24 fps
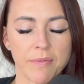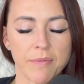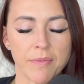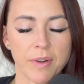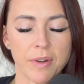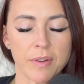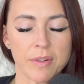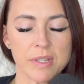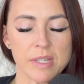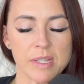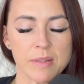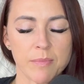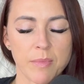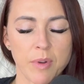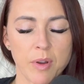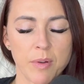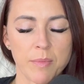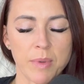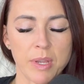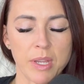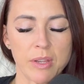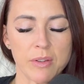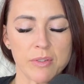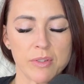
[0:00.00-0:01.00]
first
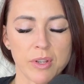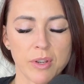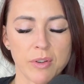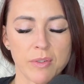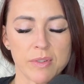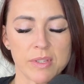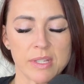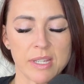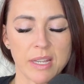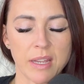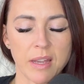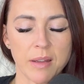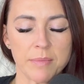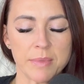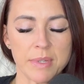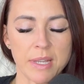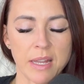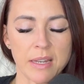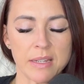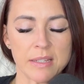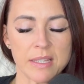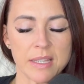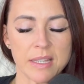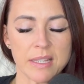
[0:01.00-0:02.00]
moment you chose to come
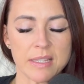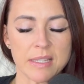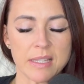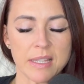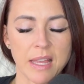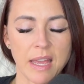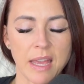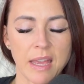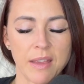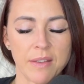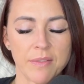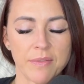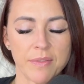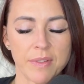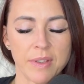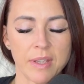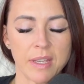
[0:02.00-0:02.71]
down to this life.